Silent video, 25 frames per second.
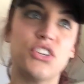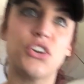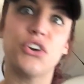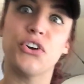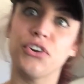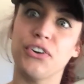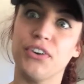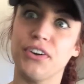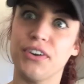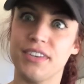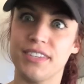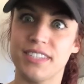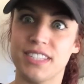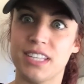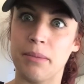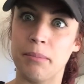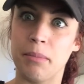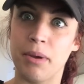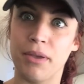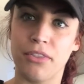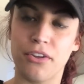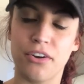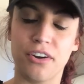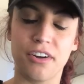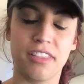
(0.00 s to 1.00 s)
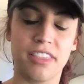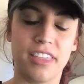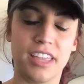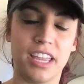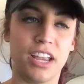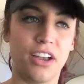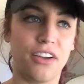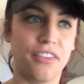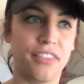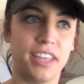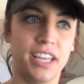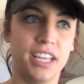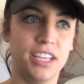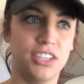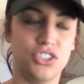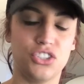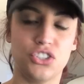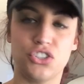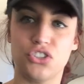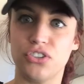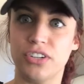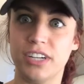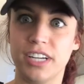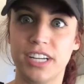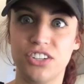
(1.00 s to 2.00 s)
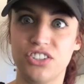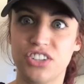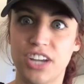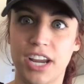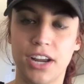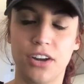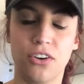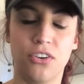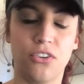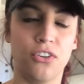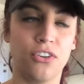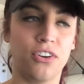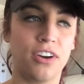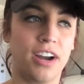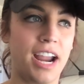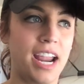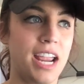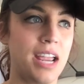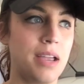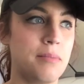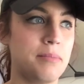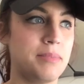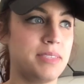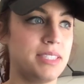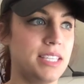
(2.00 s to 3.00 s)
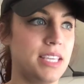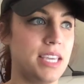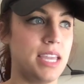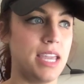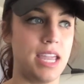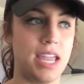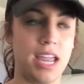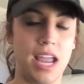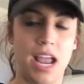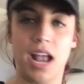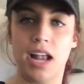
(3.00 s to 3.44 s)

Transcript: or some other thing on the History Channel or A M C,